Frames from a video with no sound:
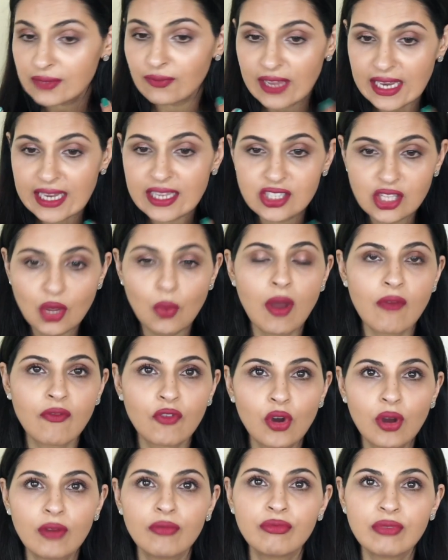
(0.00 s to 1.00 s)
feeling as though I've
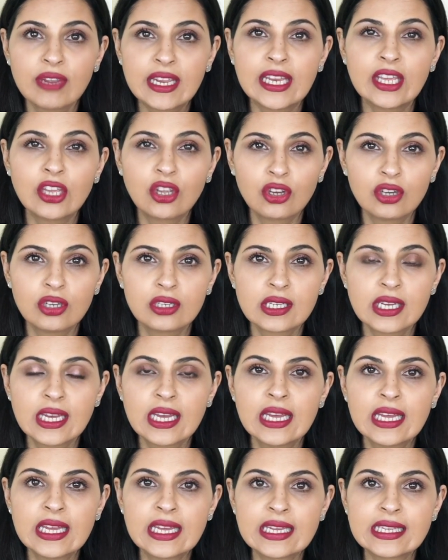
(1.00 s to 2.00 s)
got a really good
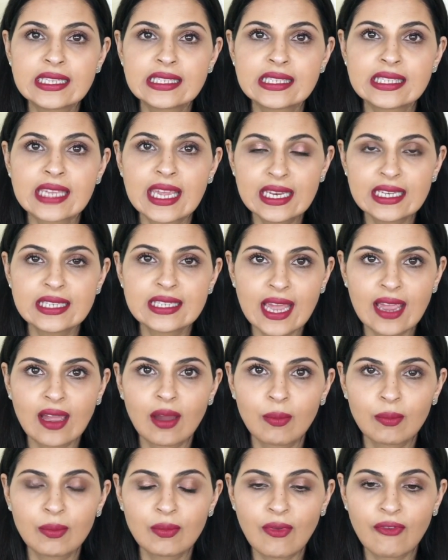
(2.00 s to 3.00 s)
skin day.
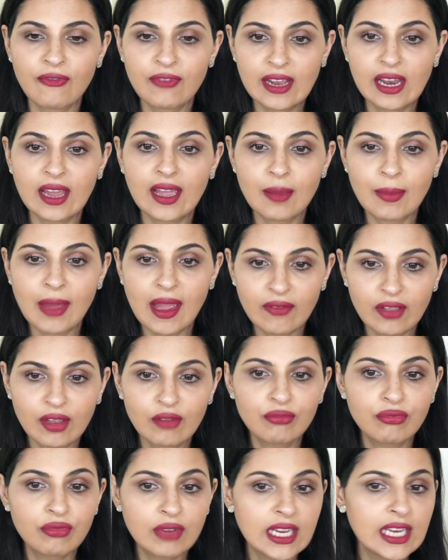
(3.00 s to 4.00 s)
I feel like I'm having a
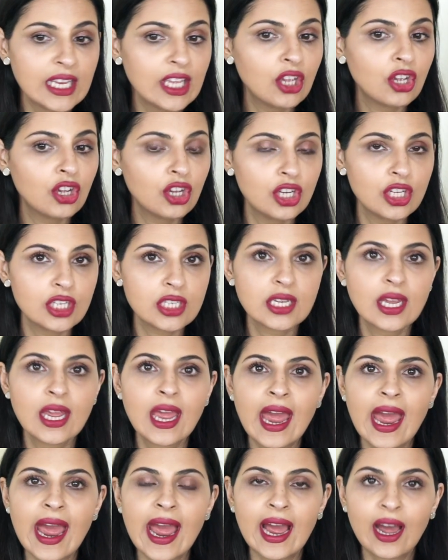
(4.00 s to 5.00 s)
really good
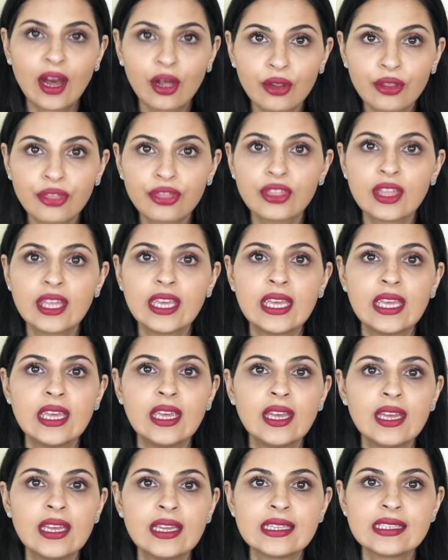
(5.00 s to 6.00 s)

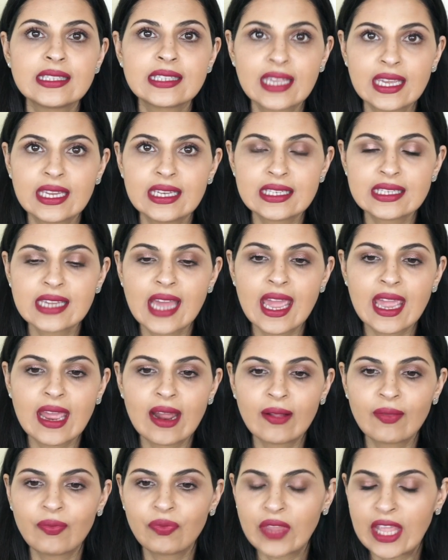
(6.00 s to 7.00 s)
healthy skin day.
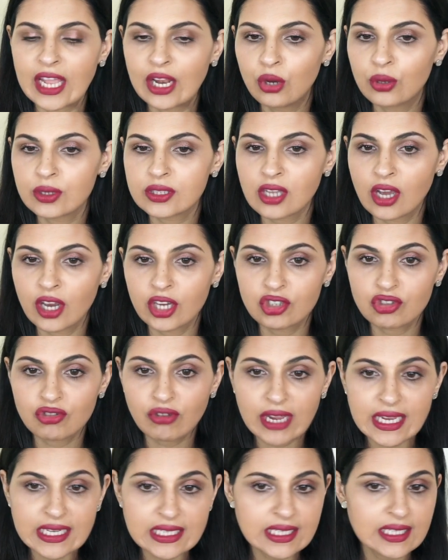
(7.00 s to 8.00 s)
It looks
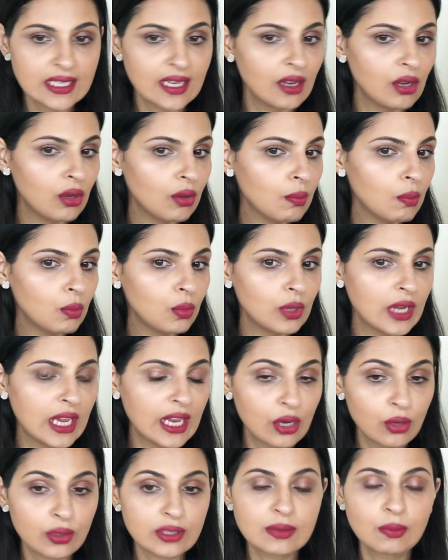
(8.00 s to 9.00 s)
hydrated,
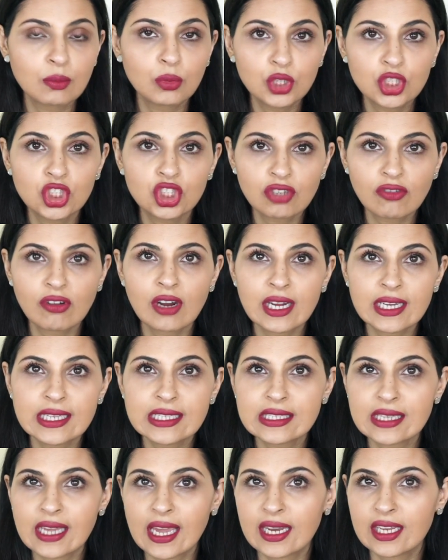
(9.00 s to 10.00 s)
it looks
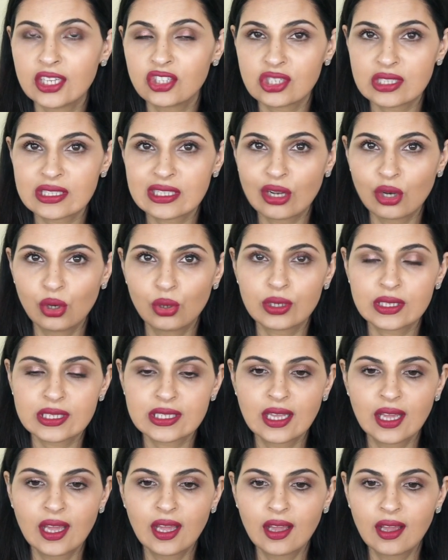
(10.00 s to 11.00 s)
moisturized, and it just looks,
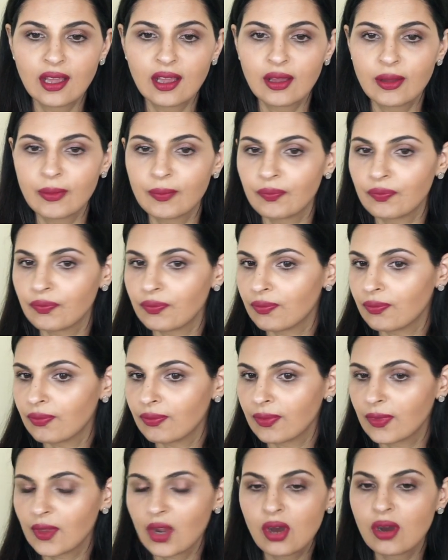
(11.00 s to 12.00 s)

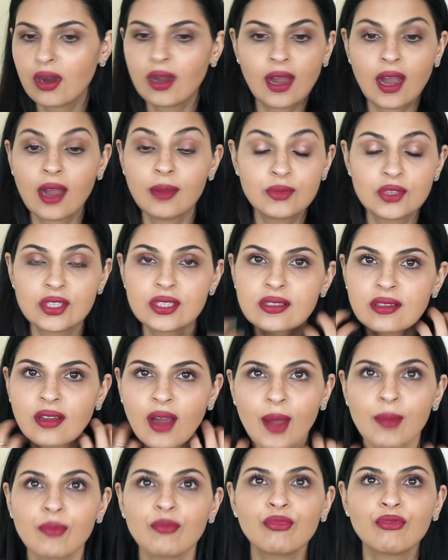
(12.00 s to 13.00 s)
I'm
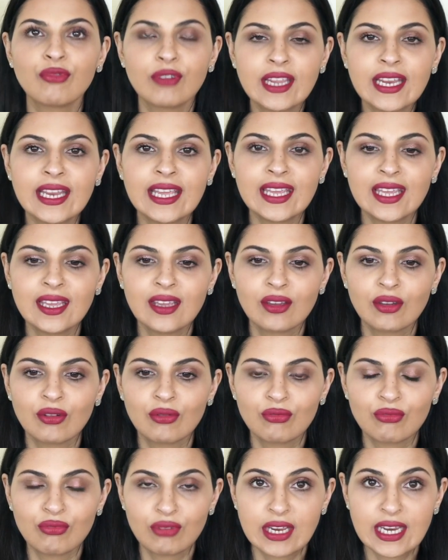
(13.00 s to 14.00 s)
really
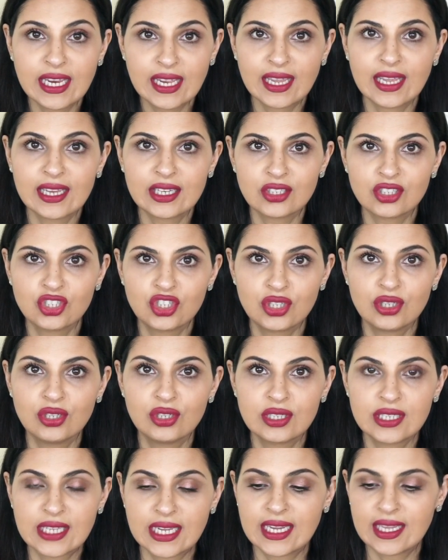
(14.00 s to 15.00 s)

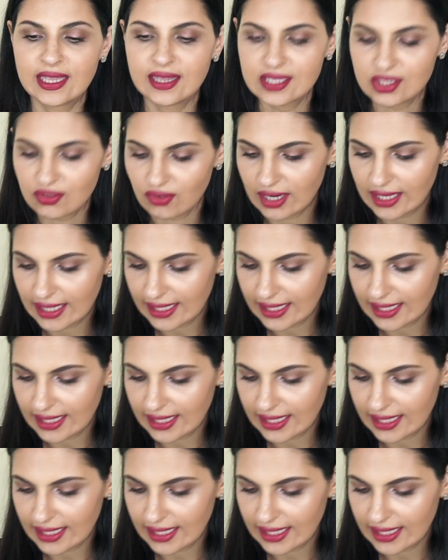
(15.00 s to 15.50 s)
digging this right